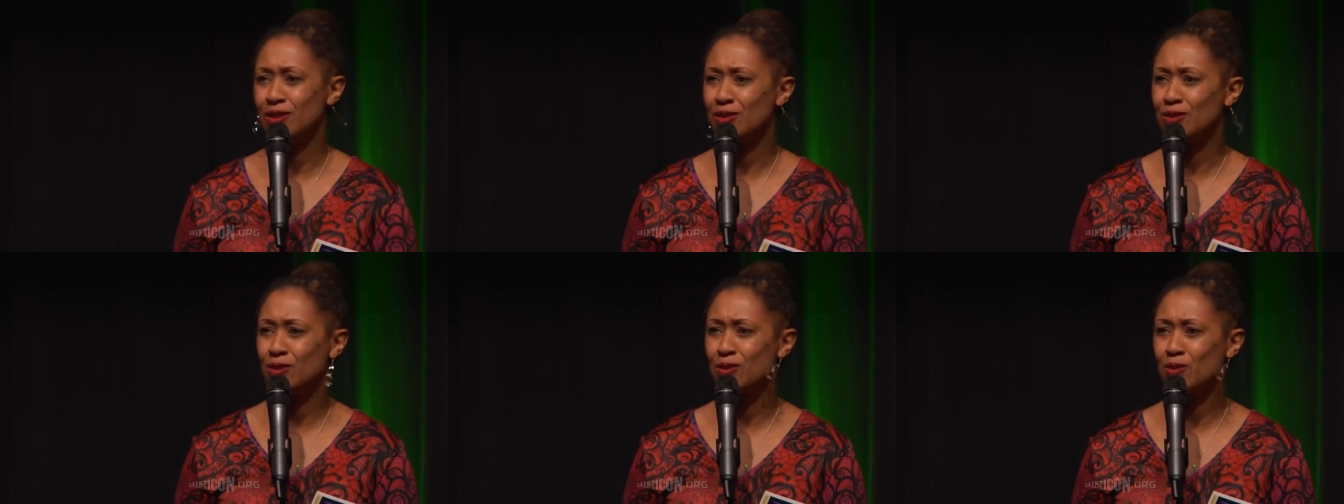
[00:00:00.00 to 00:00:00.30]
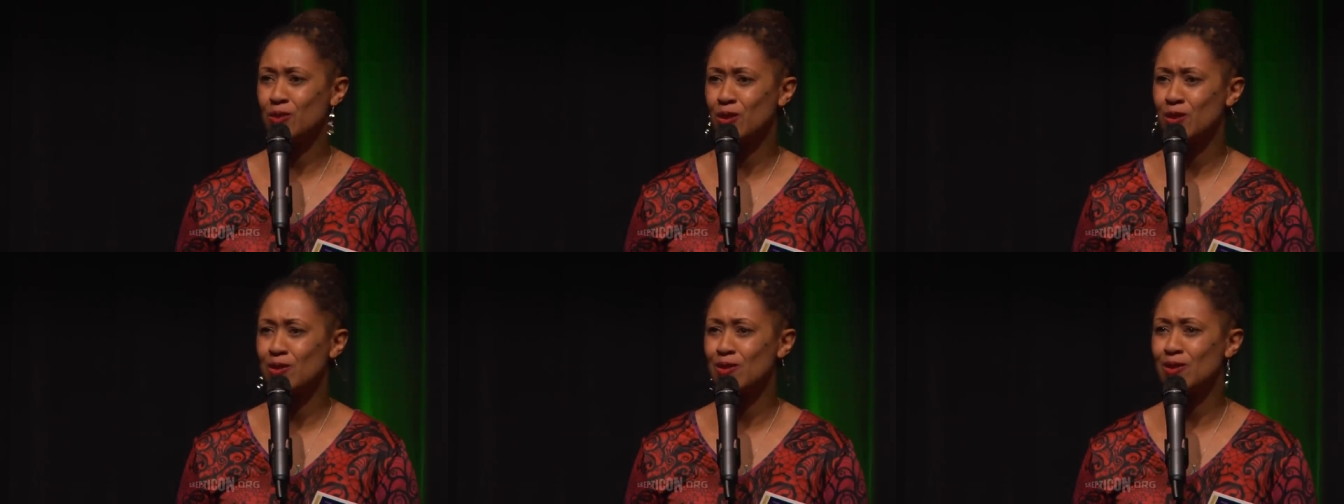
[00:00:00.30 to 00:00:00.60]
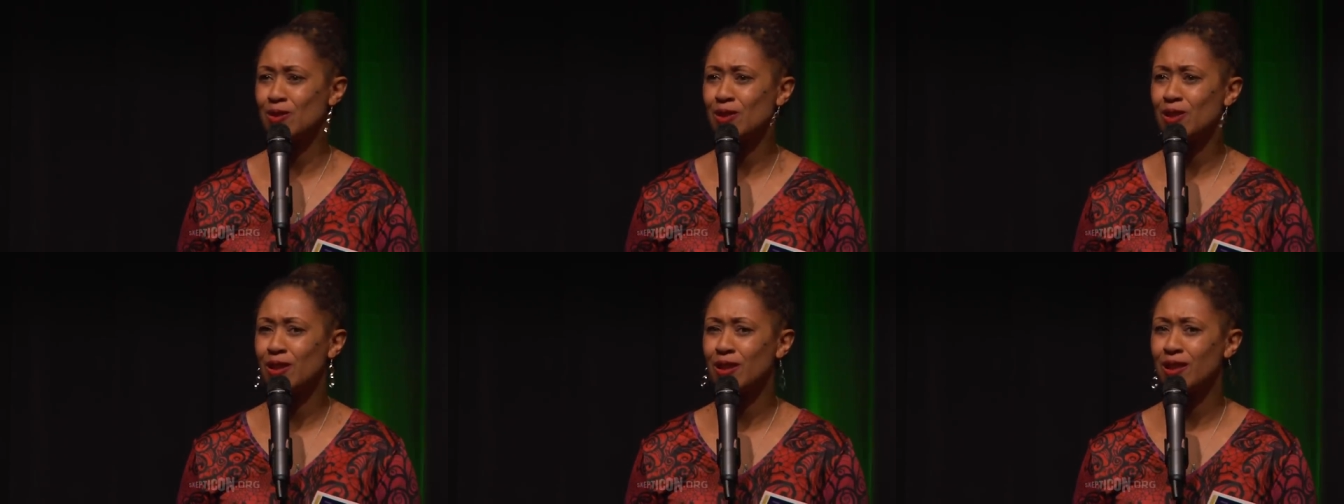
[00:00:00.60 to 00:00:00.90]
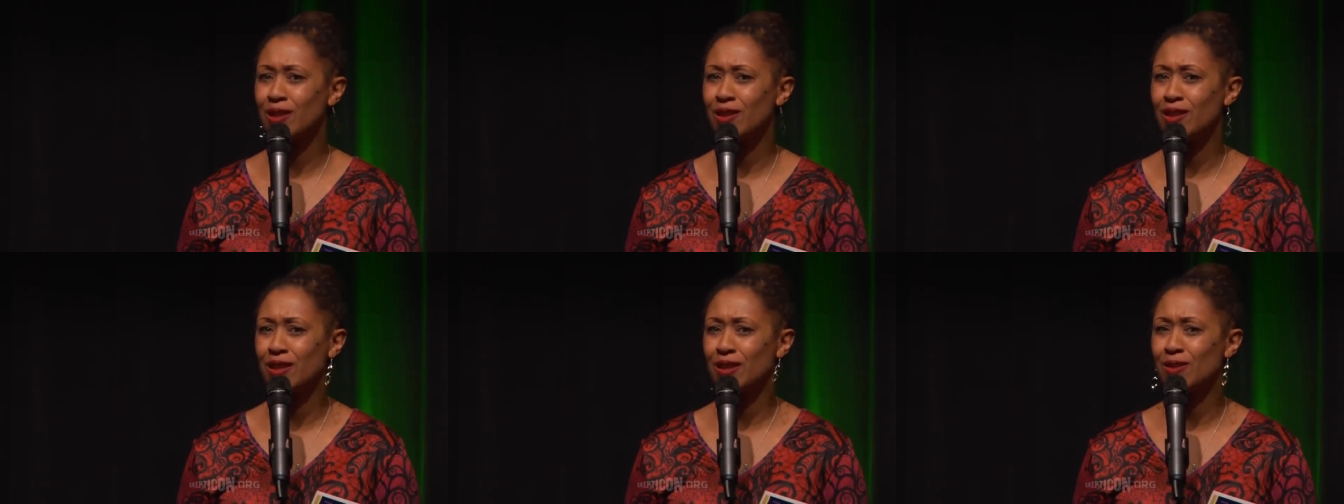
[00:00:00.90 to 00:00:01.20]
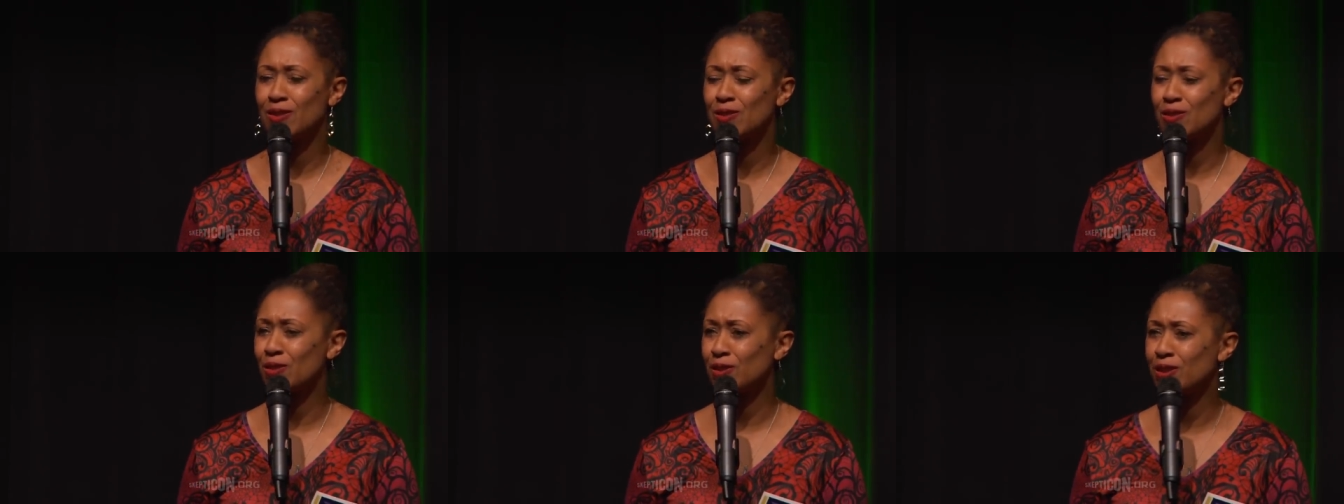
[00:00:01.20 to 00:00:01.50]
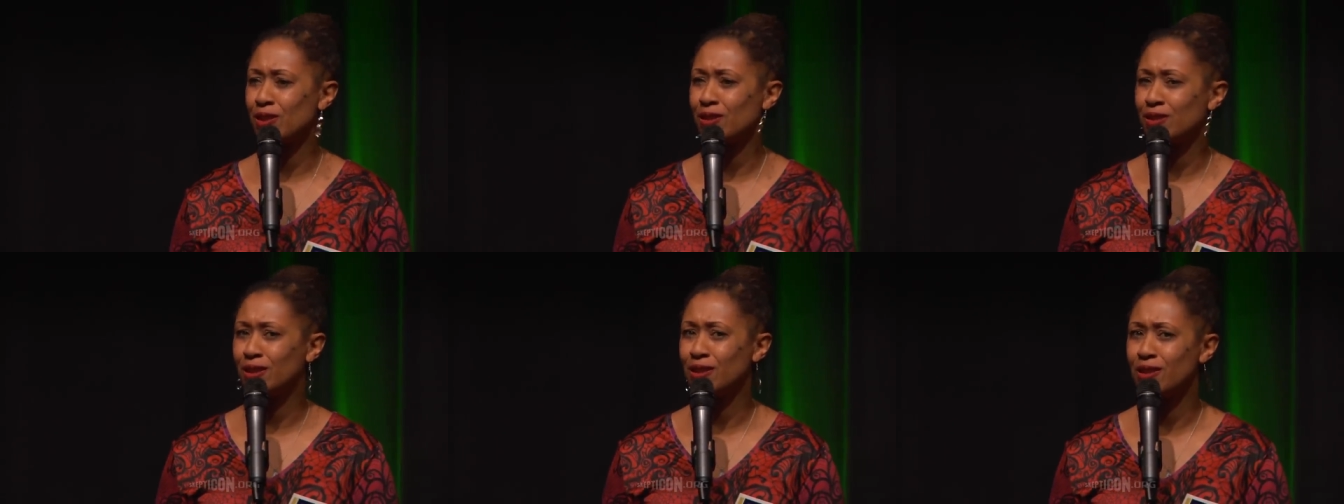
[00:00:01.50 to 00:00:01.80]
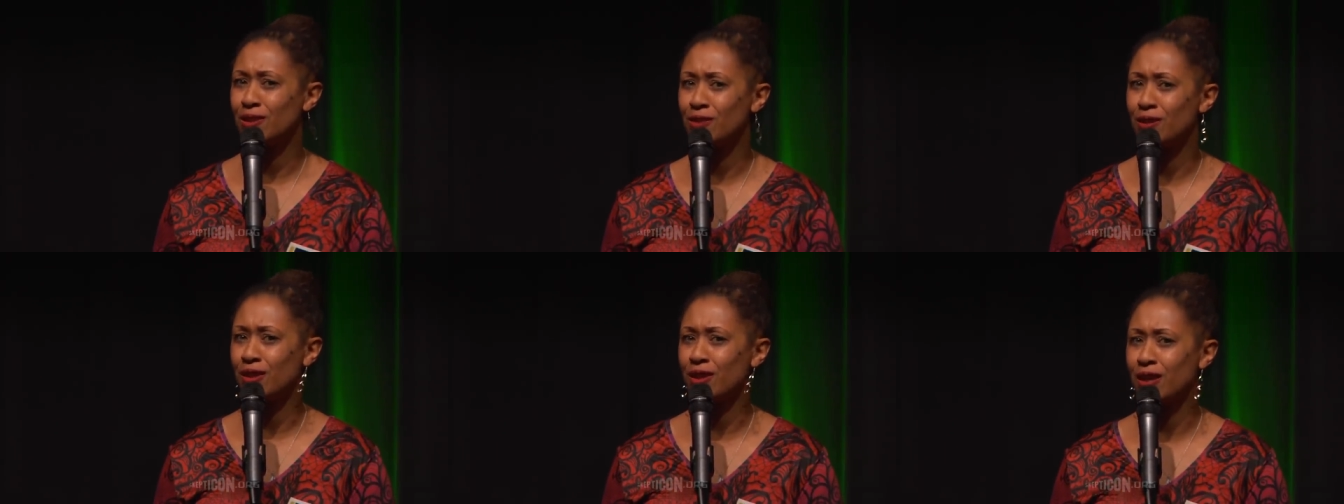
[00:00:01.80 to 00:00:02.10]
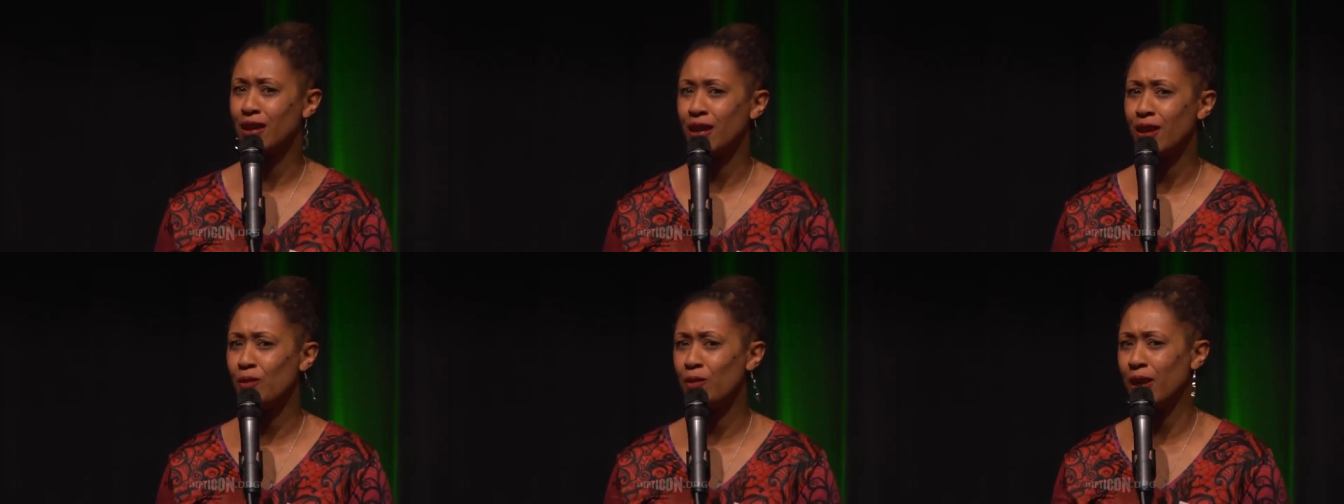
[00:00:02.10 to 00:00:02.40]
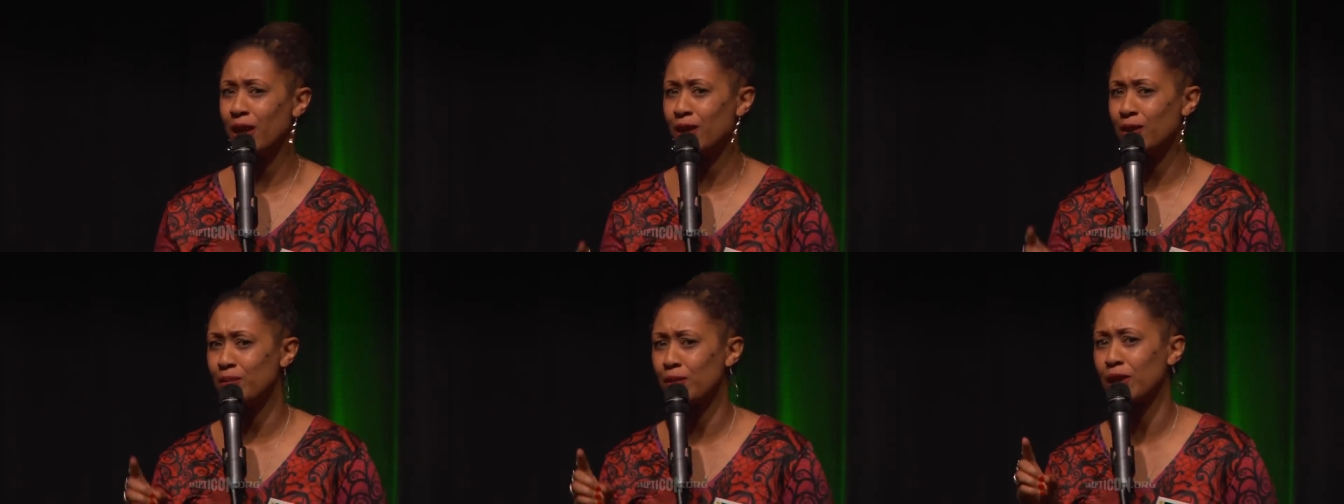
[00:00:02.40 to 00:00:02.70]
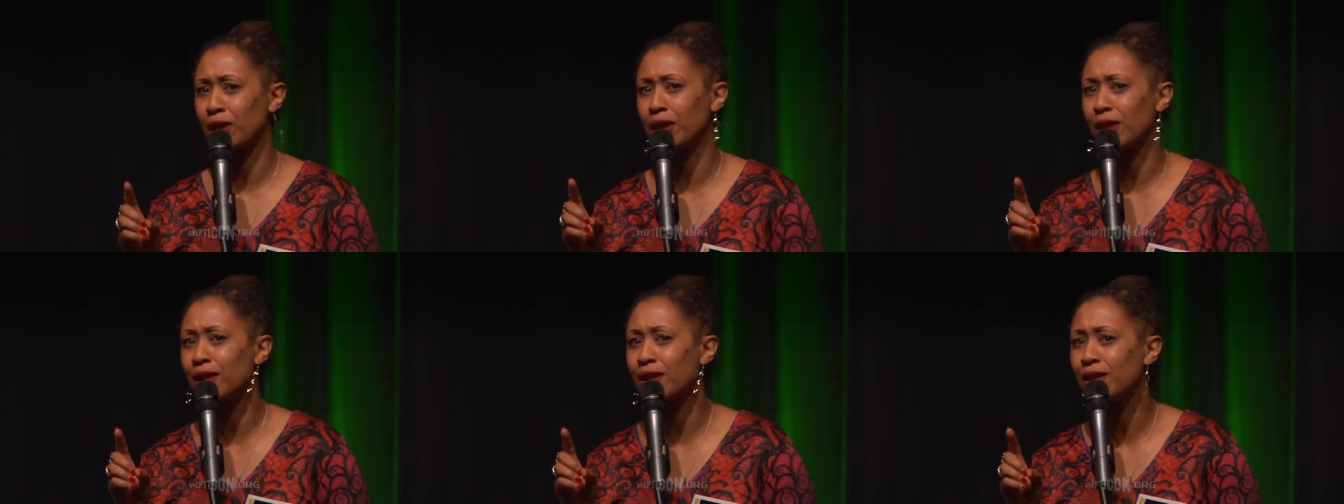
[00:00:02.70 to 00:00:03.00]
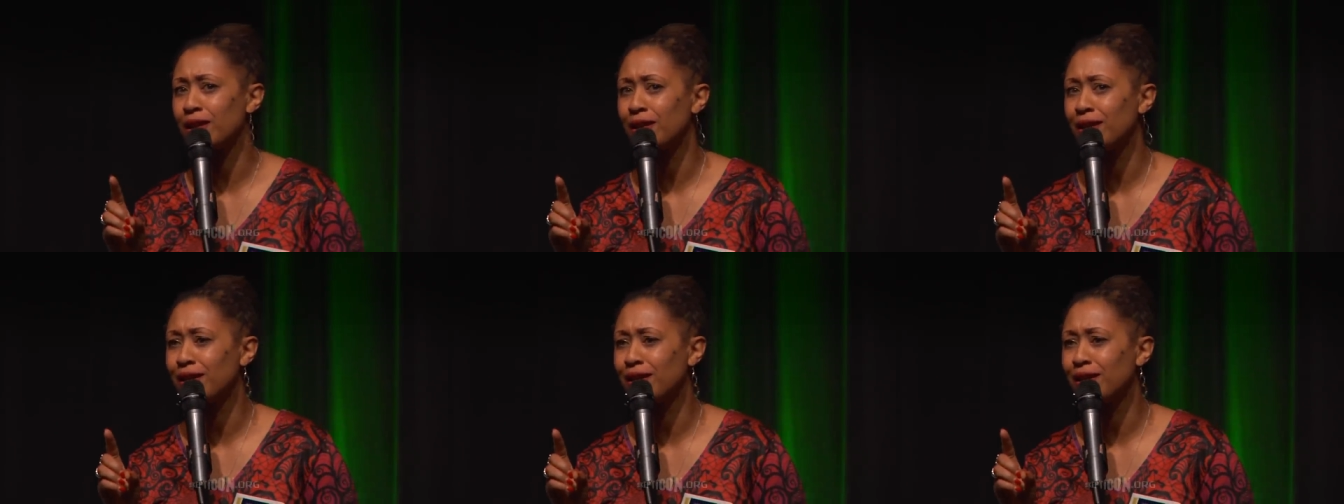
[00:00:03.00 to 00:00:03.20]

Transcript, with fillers: You're the ones looking at things critically going, hey, wait a minute,